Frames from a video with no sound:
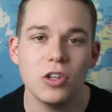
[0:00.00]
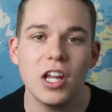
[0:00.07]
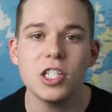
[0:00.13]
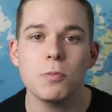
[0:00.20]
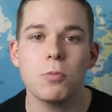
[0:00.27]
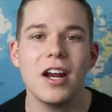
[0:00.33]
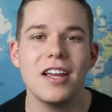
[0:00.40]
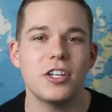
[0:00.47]
let's
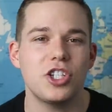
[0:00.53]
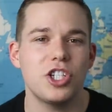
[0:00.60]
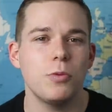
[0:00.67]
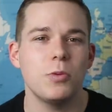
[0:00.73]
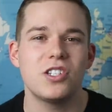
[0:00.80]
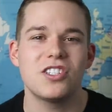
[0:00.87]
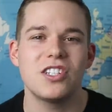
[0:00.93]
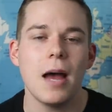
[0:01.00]
pray that she
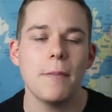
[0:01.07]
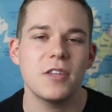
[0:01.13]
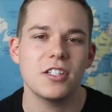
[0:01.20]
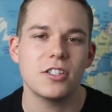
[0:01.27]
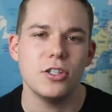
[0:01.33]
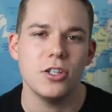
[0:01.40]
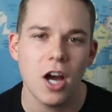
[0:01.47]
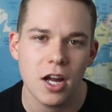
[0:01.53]
would stop
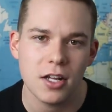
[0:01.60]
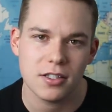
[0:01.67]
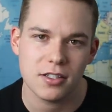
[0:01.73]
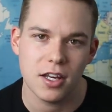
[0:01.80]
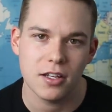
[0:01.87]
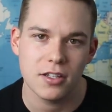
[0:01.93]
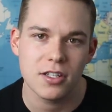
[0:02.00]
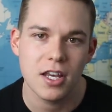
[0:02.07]
this
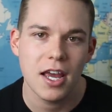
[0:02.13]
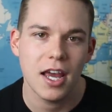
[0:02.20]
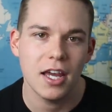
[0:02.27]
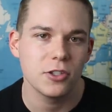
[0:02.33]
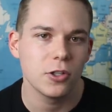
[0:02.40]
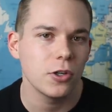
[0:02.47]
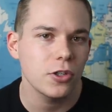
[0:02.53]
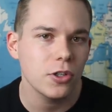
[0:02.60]
nonsense and
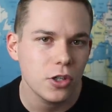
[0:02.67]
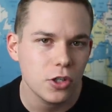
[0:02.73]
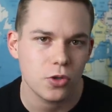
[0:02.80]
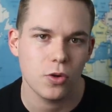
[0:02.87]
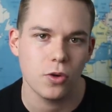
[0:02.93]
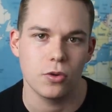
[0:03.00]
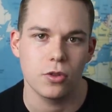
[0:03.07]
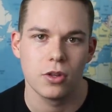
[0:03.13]
turn to the
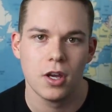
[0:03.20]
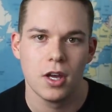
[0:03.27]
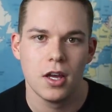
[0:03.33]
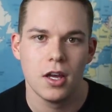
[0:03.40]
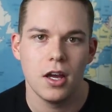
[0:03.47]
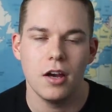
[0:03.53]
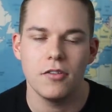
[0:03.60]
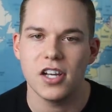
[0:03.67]
truth
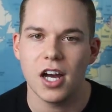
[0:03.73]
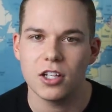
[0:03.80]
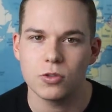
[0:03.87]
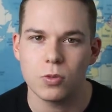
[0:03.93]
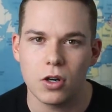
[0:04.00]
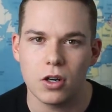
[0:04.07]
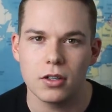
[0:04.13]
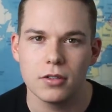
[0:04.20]
of God's
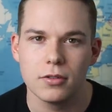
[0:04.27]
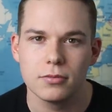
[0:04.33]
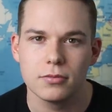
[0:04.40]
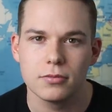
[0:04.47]
Word.